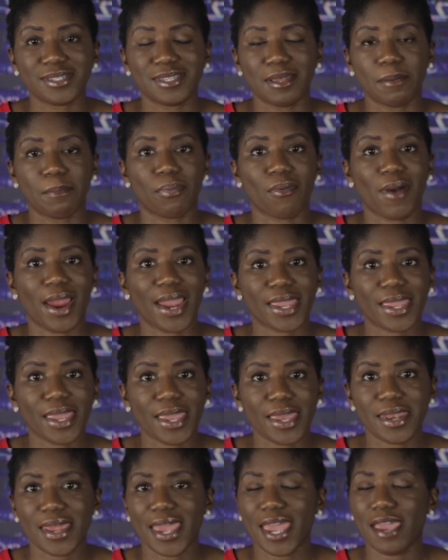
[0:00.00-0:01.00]
the
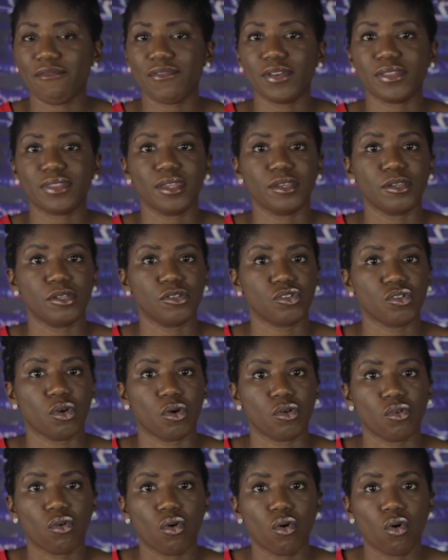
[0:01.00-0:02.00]
bracket, everything is
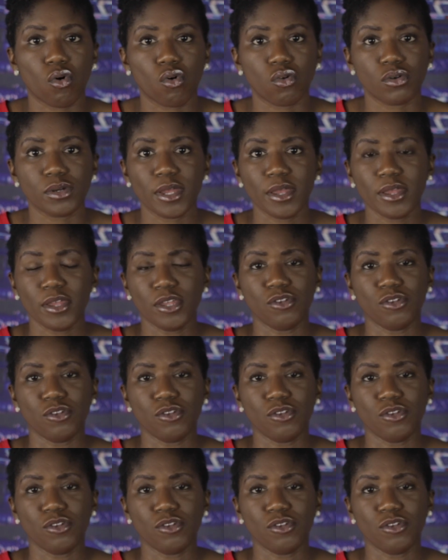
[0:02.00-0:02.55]
on hold.